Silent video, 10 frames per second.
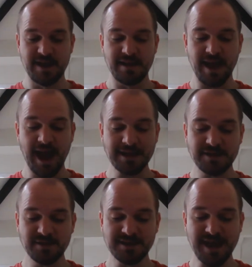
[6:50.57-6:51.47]
They had
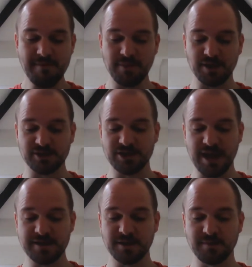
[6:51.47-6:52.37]
to assemble
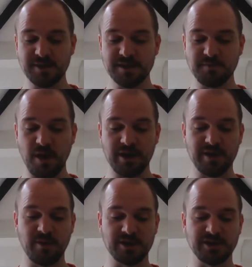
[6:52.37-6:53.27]
gentlemen's
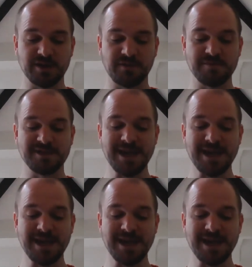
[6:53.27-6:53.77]
pocket watches from